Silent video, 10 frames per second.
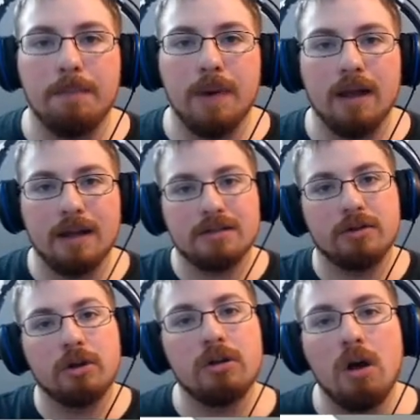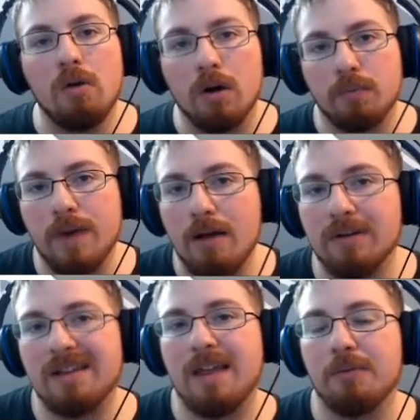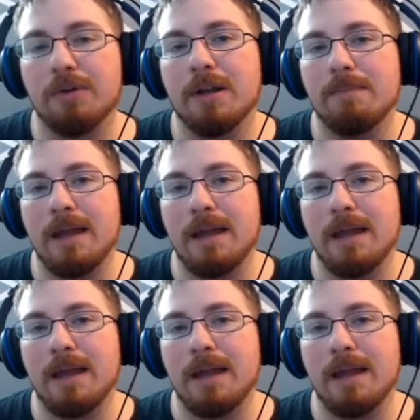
but it's the glow around it that really